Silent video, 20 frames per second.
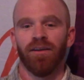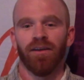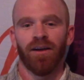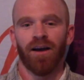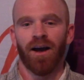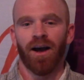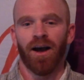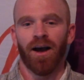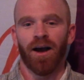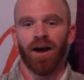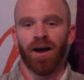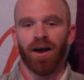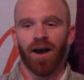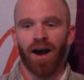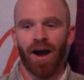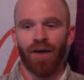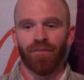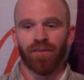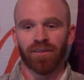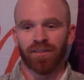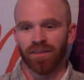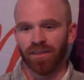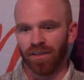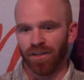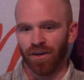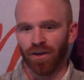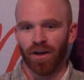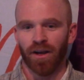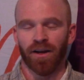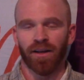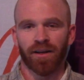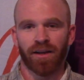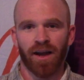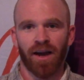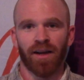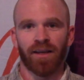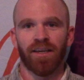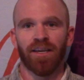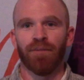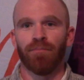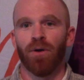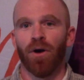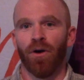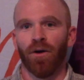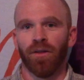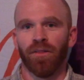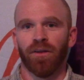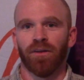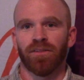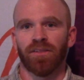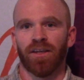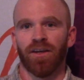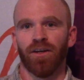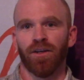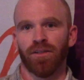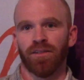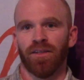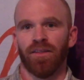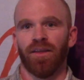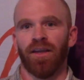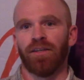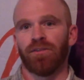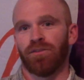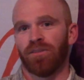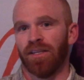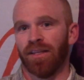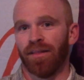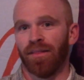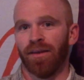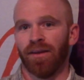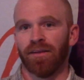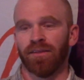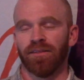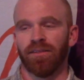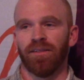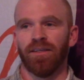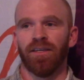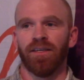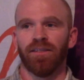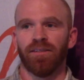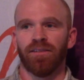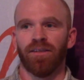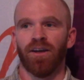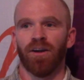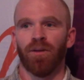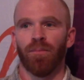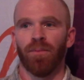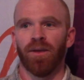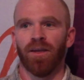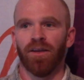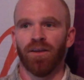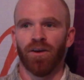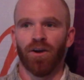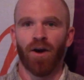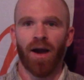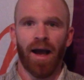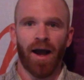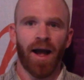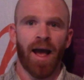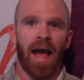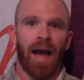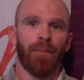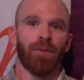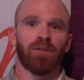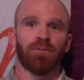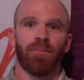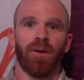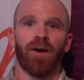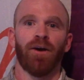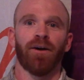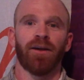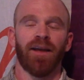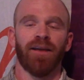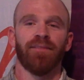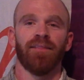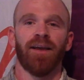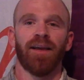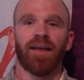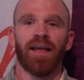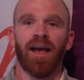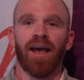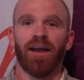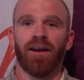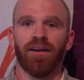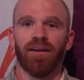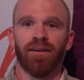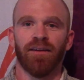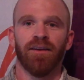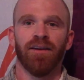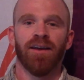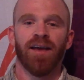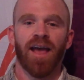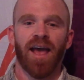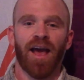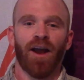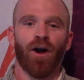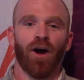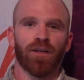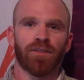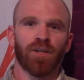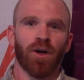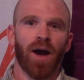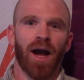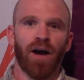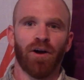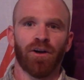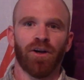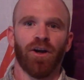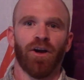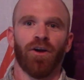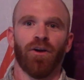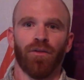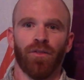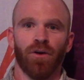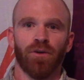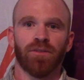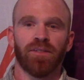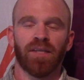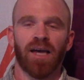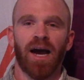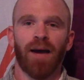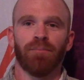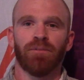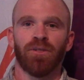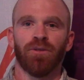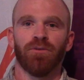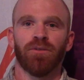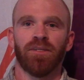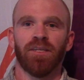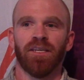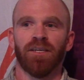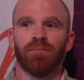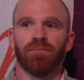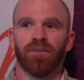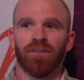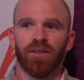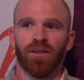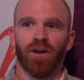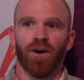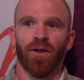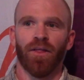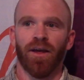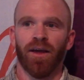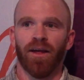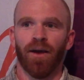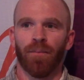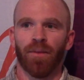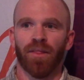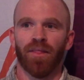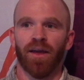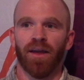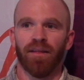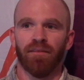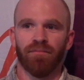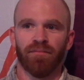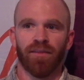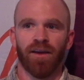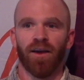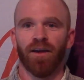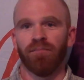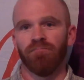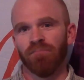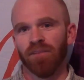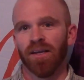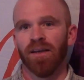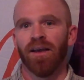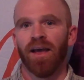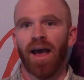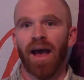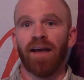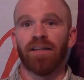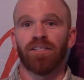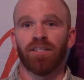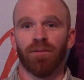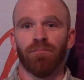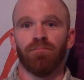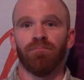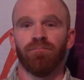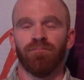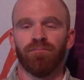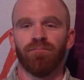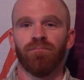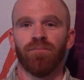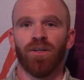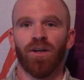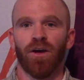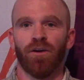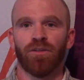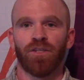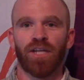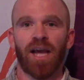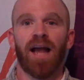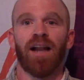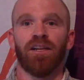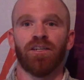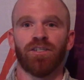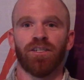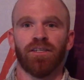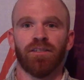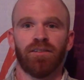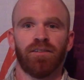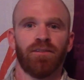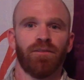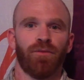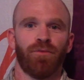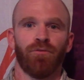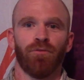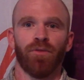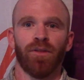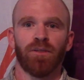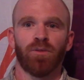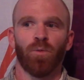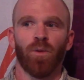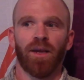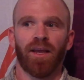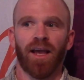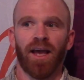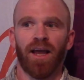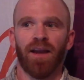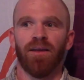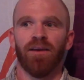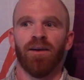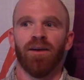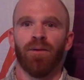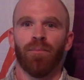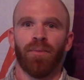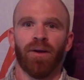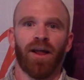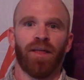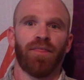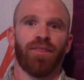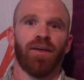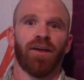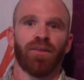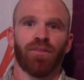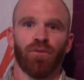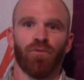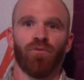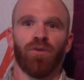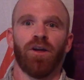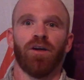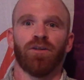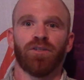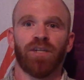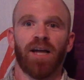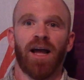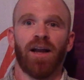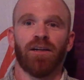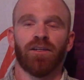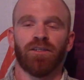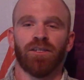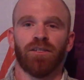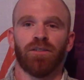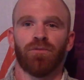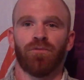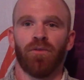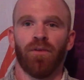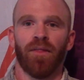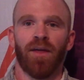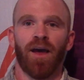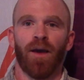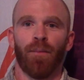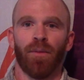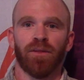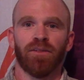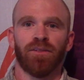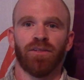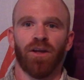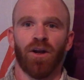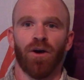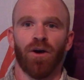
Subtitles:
obviously are going to kind of keep honing their skills. And the interesting thing to see is going to be, how much better can they get, and also how good are those top 2 teams. They had some challenges through this weekend, but I think the real challenges for them is